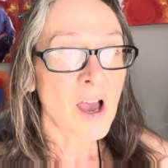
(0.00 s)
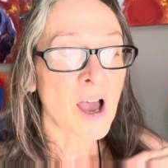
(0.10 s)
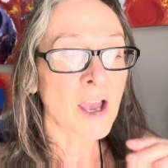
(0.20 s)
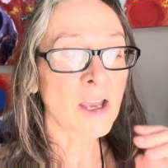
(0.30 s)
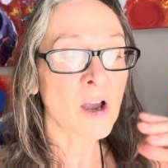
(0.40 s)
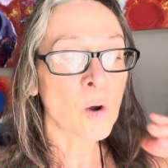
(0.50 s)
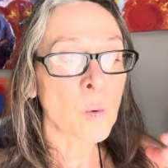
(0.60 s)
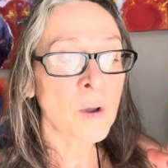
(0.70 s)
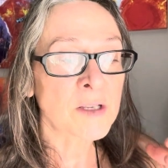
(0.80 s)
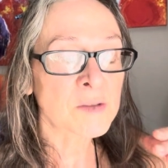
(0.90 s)
I
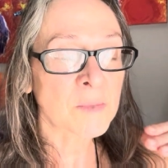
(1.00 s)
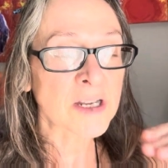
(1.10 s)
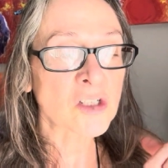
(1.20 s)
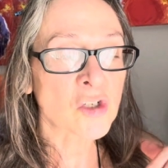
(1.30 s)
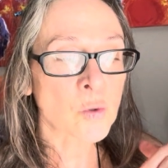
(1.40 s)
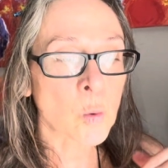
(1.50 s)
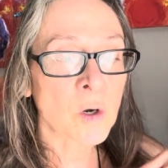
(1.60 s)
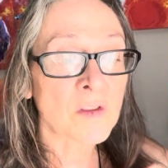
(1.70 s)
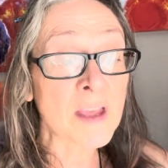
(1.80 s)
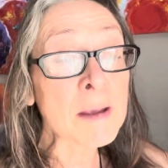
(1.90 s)
always made
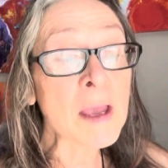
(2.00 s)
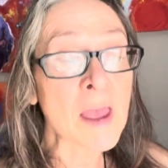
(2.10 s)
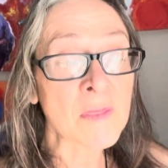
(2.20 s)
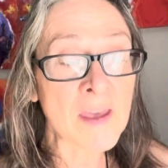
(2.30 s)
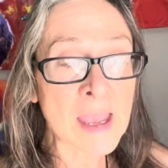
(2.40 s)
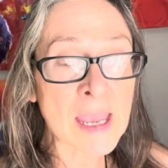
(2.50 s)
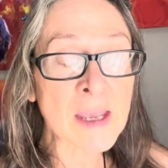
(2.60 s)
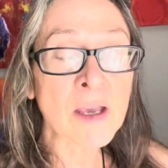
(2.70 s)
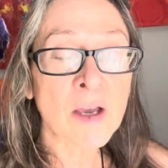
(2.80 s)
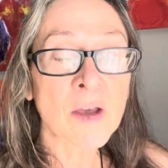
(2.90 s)
sure
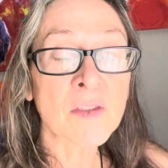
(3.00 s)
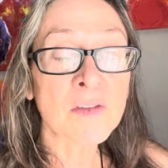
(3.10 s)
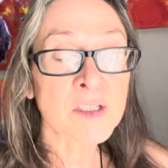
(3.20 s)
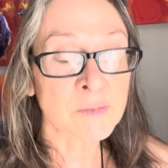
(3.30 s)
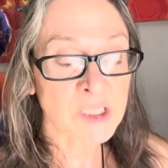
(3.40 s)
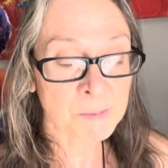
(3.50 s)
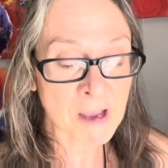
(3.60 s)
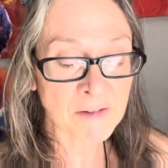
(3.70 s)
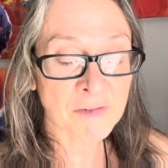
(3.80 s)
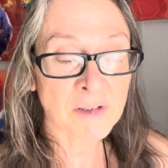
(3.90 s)
they so
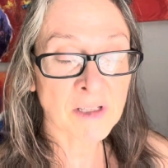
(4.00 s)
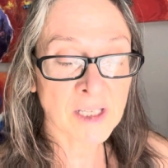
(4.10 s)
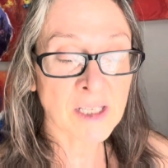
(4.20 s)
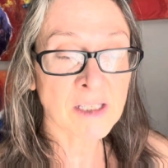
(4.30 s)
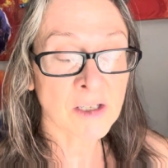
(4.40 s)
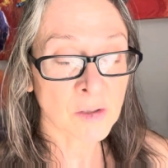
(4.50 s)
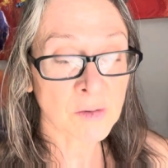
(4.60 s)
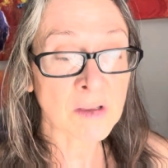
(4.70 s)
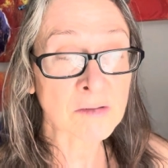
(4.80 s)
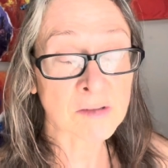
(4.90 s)
respectfully, you know,
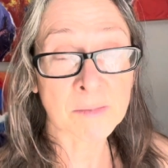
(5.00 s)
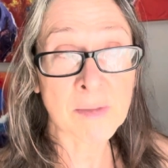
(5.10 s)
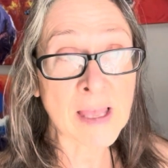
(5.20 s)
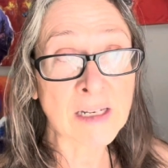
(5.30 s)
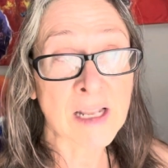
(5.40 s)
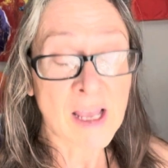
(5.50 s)
the men,